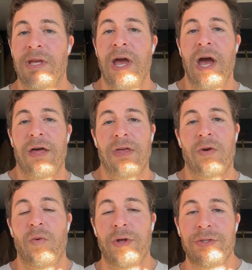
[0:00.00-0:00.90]
I
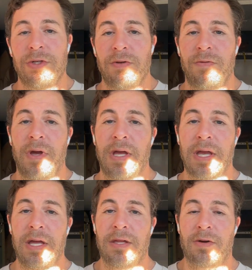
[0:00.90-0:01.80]
think once you
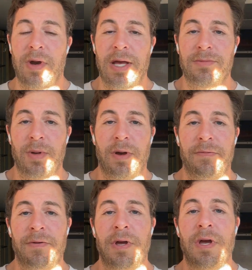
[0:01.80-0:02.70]
gain the grasp of